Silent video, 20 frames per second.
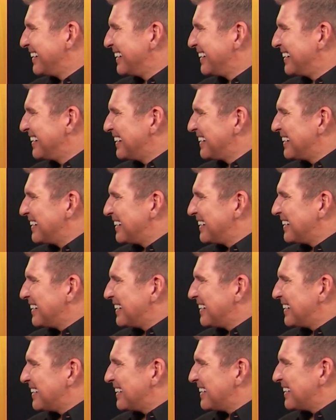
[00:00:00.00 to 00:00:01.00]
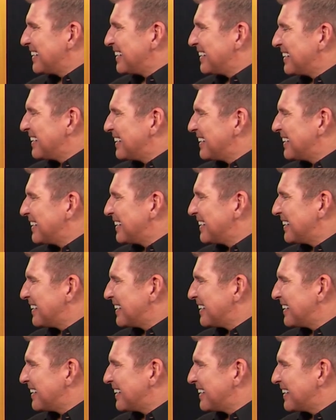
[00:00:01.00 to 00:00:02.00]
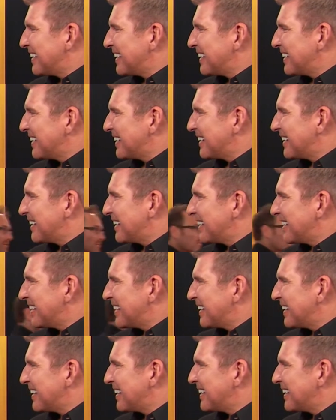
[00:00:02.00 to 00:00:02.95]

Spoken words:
[no speech]